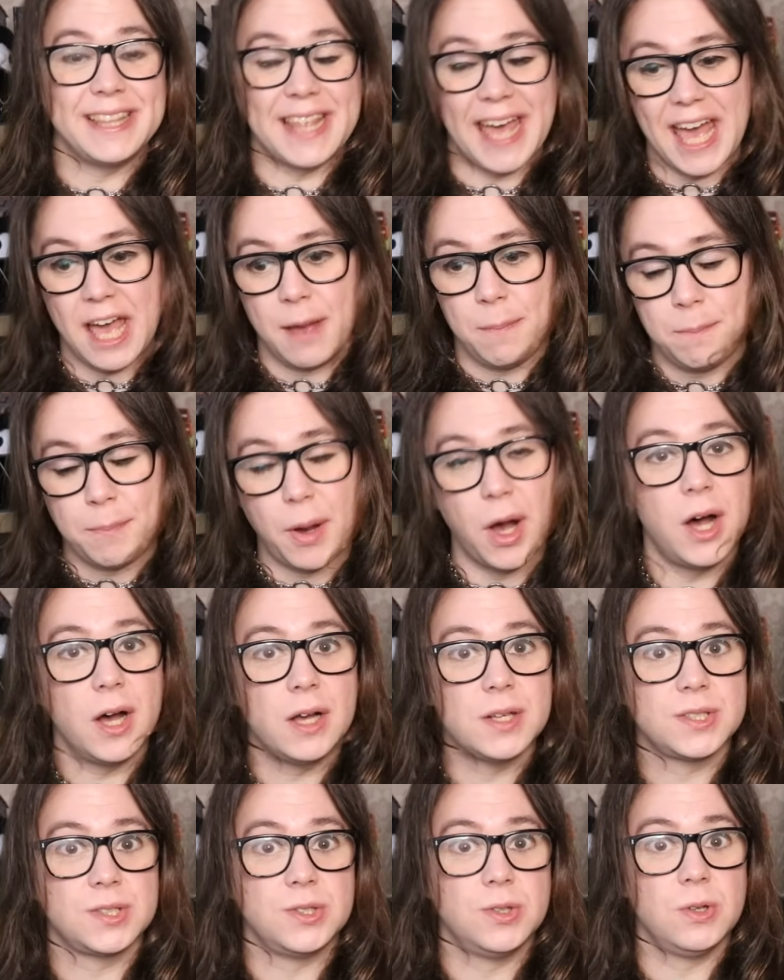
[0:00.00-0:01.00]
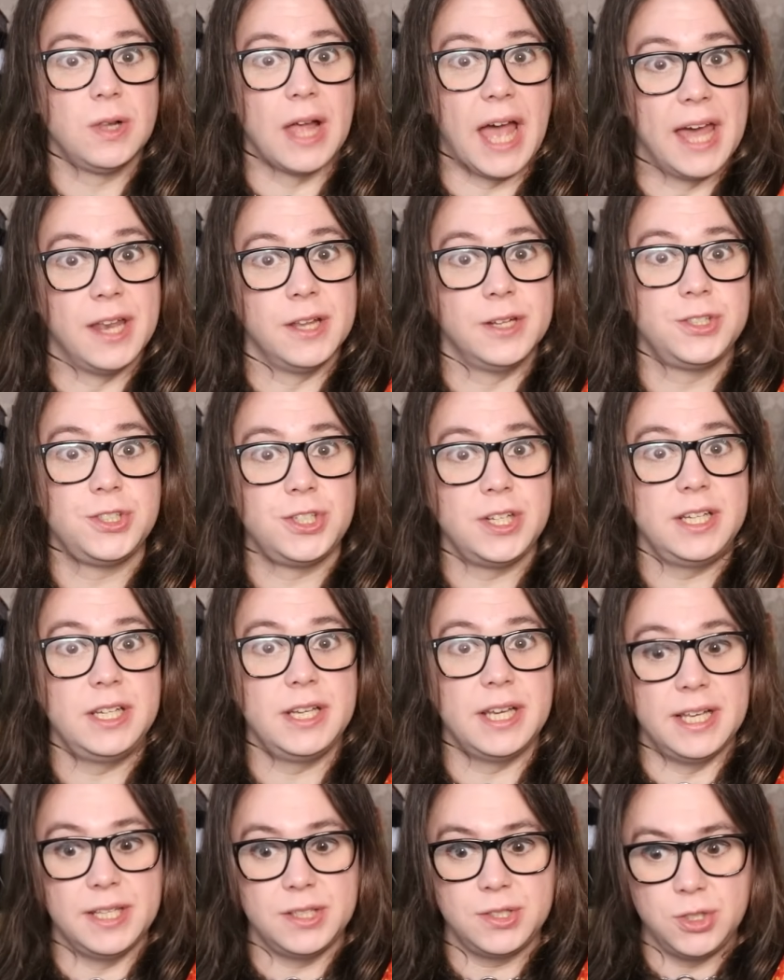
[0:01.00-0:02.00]
their personal energy,
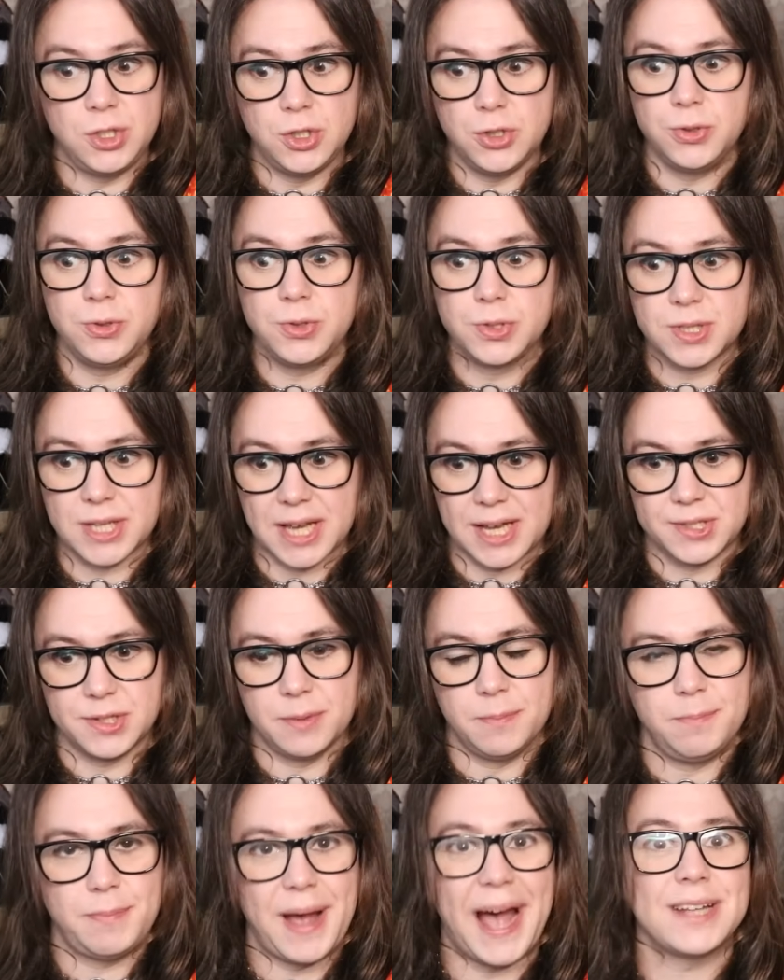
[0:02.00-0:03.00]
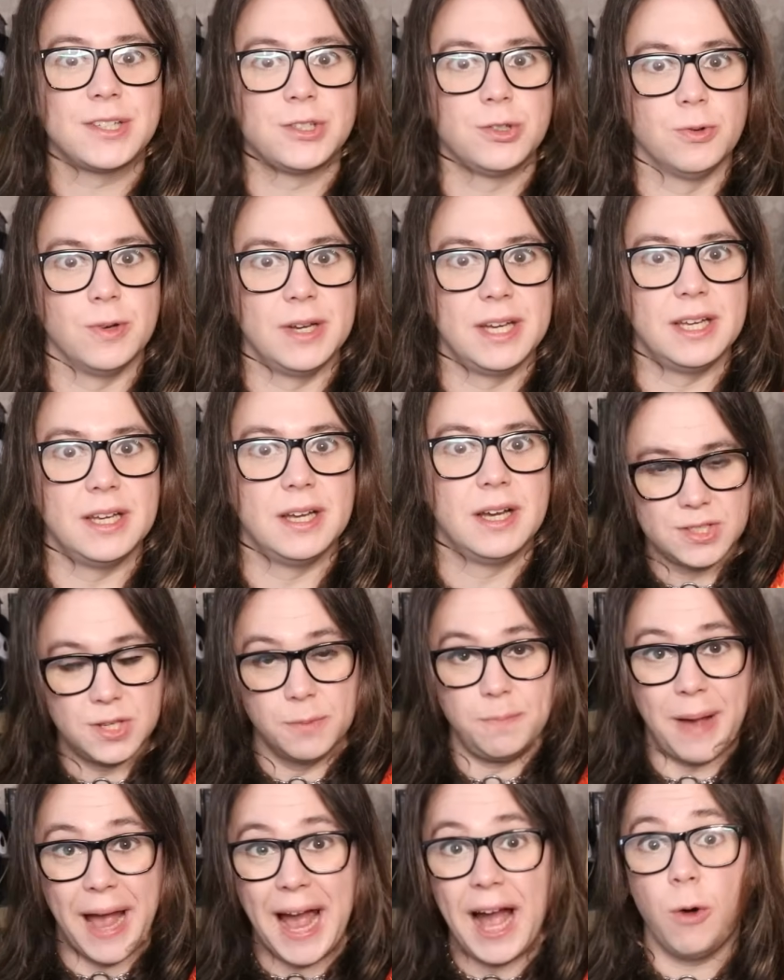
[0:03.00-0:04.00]
is used as a battery
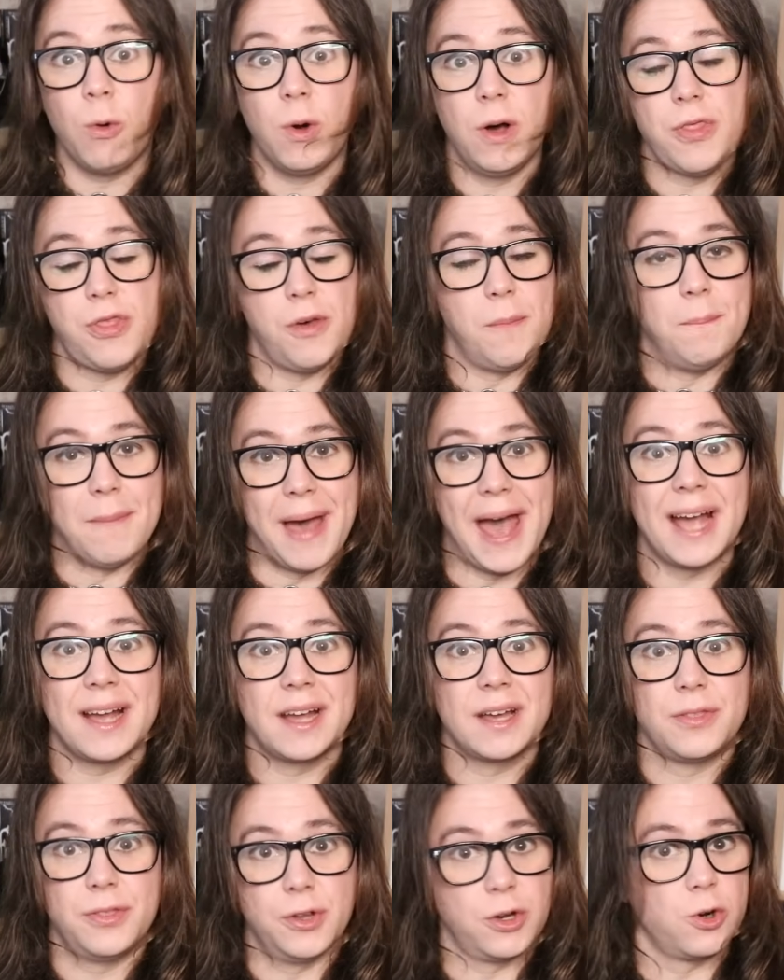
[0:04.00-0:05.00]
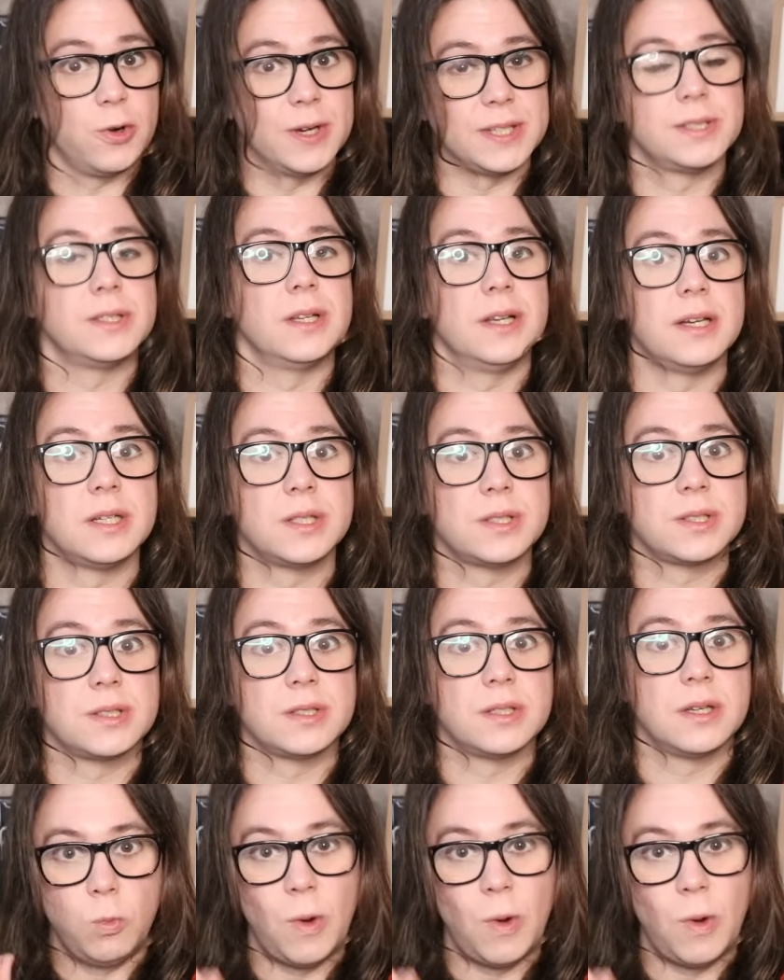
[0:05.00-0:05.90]
to power the mech, the chrysalis,